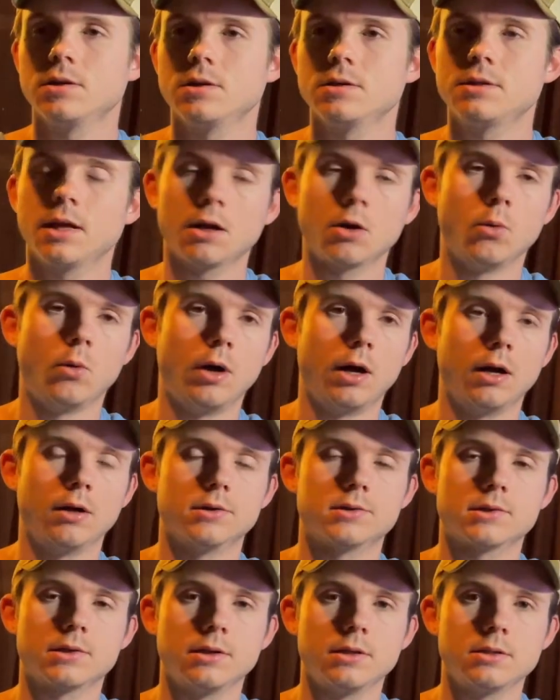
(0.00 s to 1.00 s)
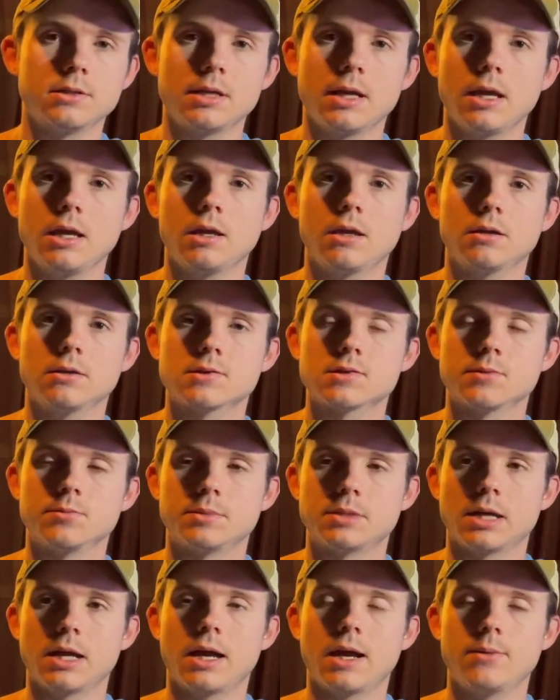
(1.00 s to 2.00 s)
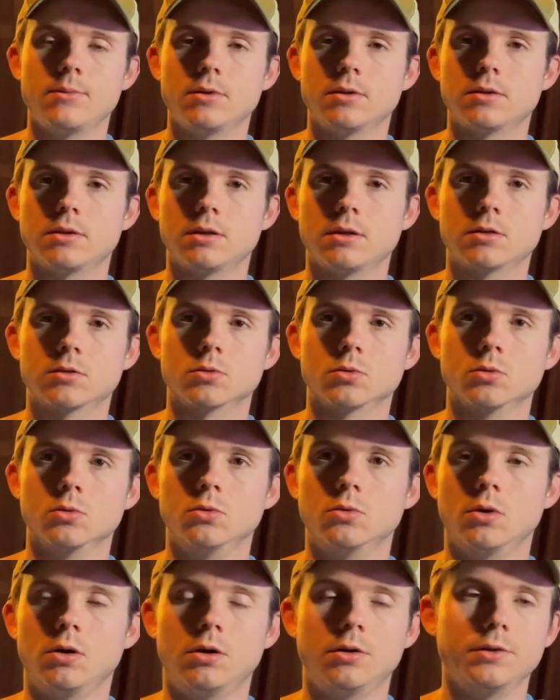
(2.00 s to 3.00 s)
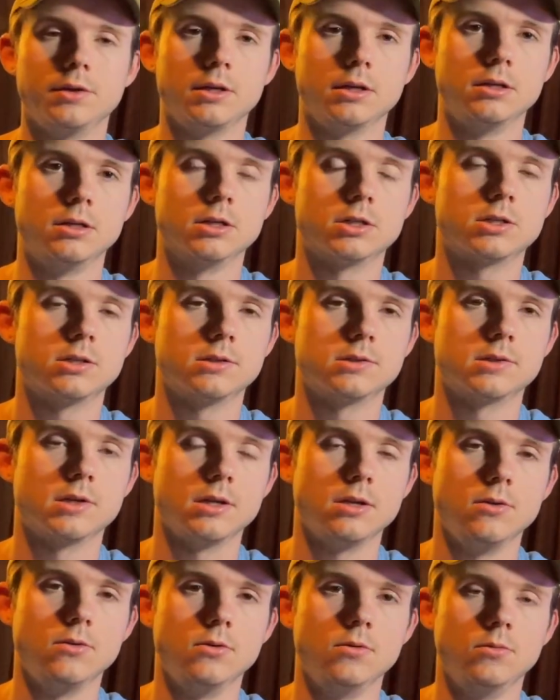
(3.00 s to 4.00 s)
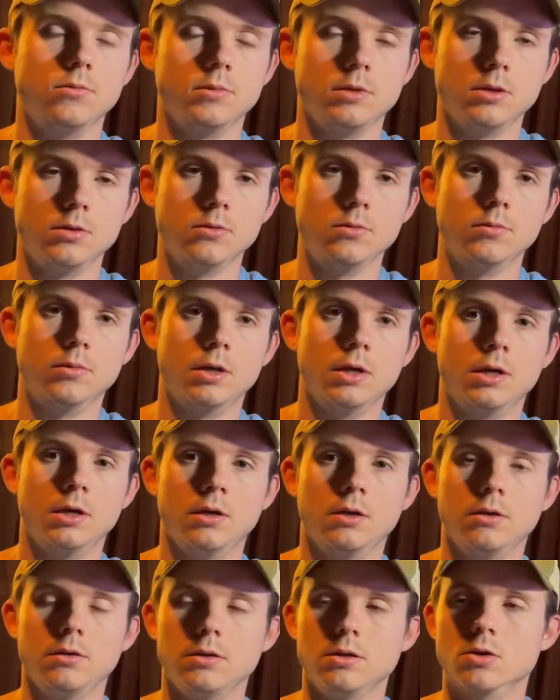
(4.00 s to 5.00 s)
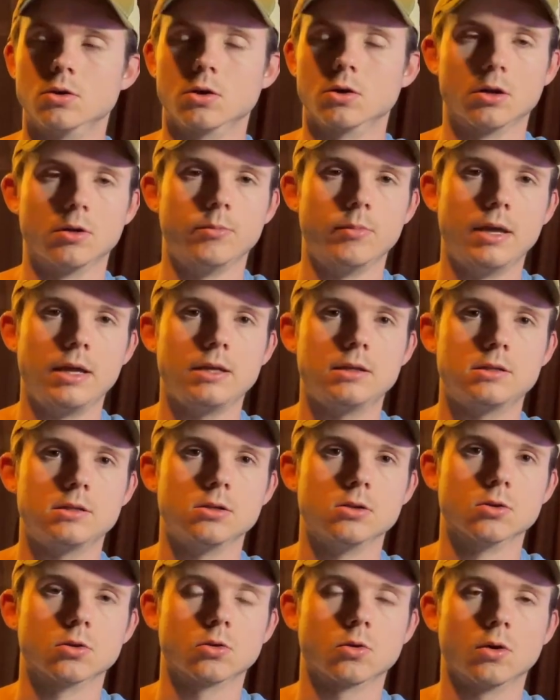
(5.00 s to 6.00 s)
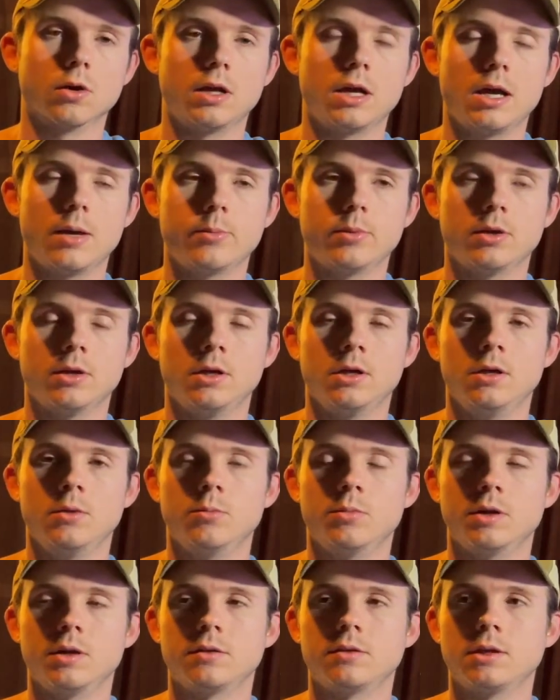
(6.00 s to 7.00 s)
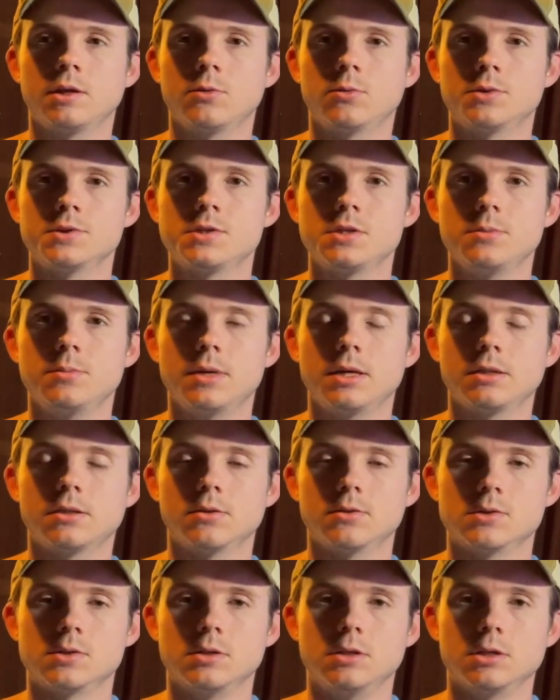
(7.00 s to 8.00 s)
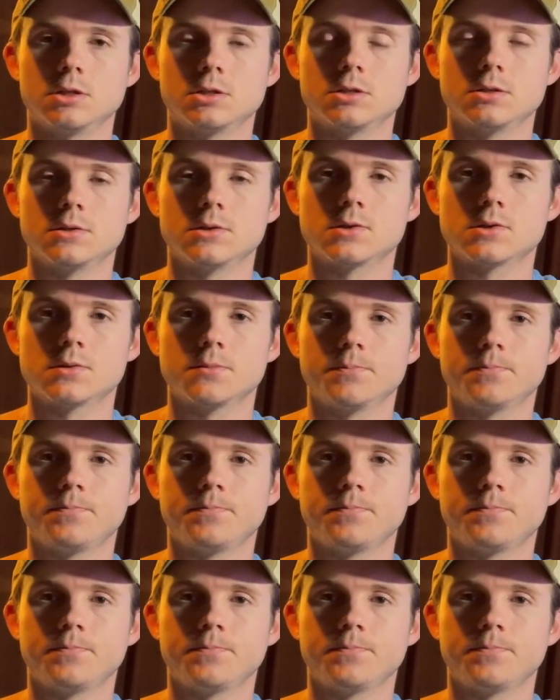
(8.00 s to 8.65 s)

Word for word: to take a while. It's going to take some time to think through all the additions that you, you, you're going to make to your CRUD app. But I think once you make those additions